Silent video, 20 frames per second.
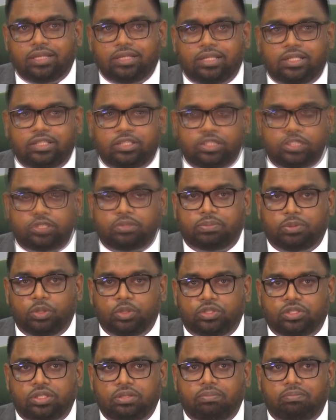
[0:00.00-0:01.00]
in the
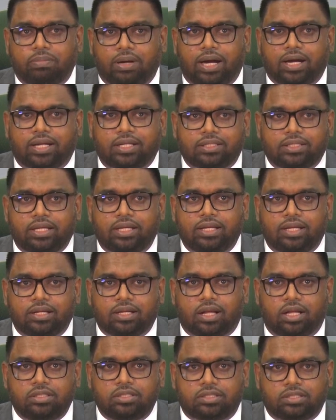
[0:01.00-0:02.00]
distribution, marketing,
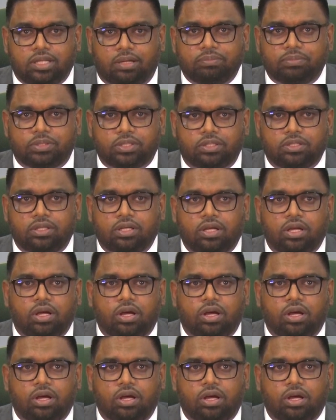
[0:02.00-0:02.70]
and consumption